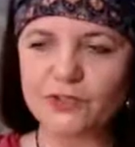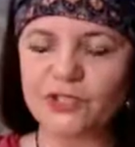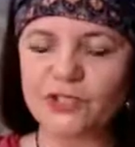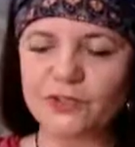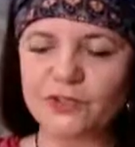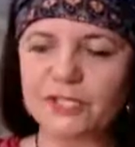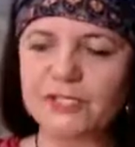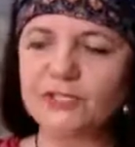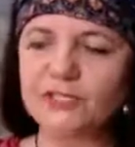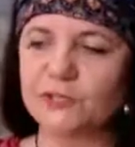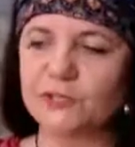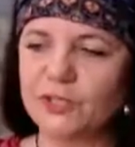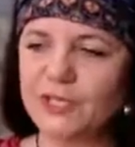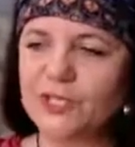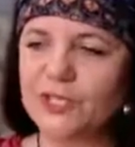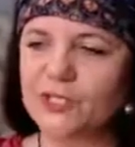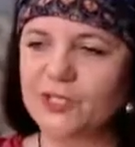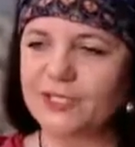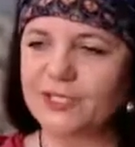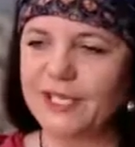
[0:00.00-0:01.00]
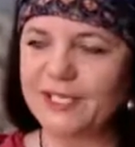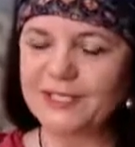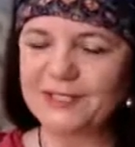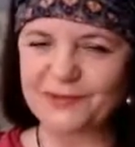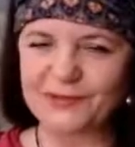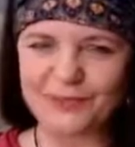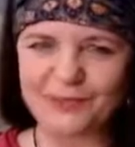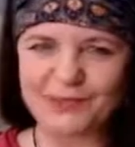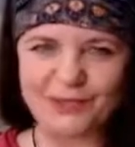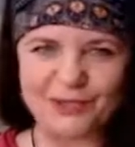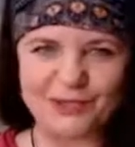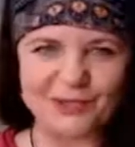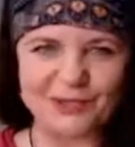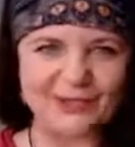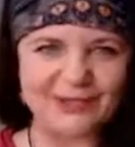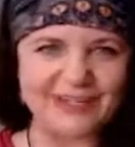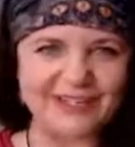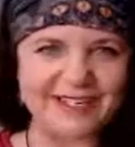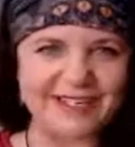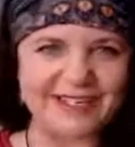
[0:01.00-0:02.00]
your intuition, that's for sure,
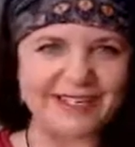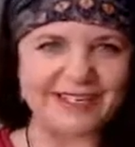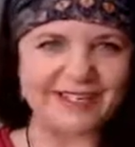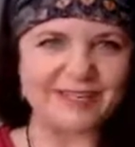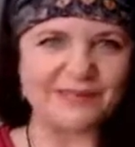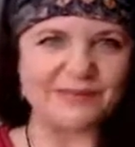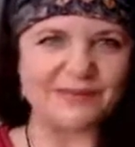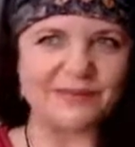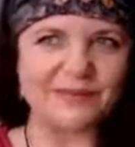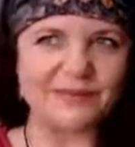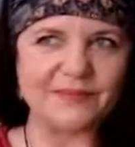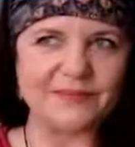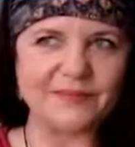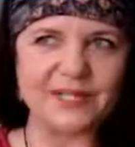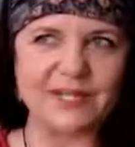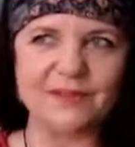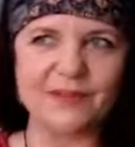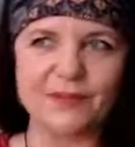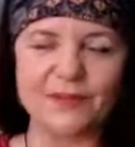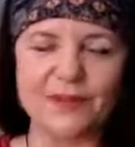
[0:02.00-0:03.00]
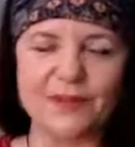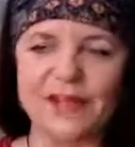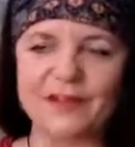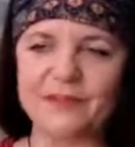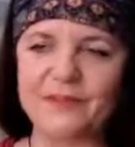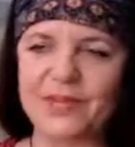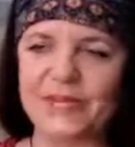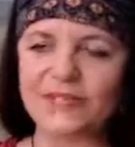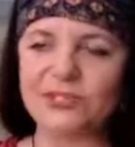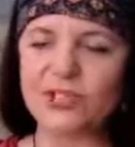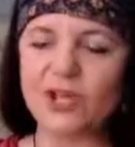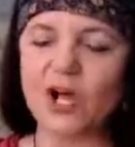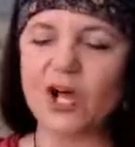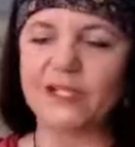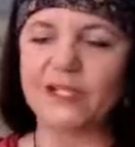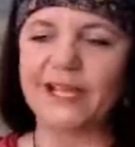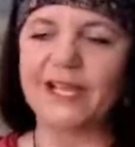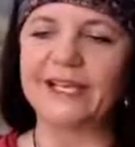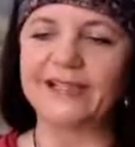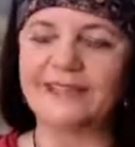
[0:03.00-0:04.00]
in the way of being taught
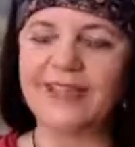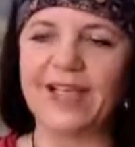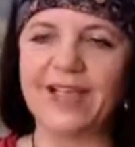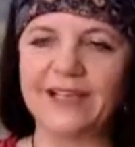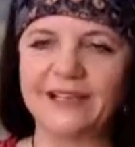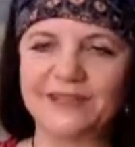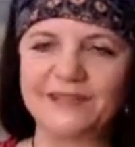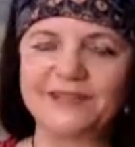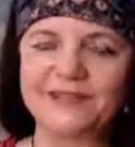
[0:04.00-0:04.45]
like that.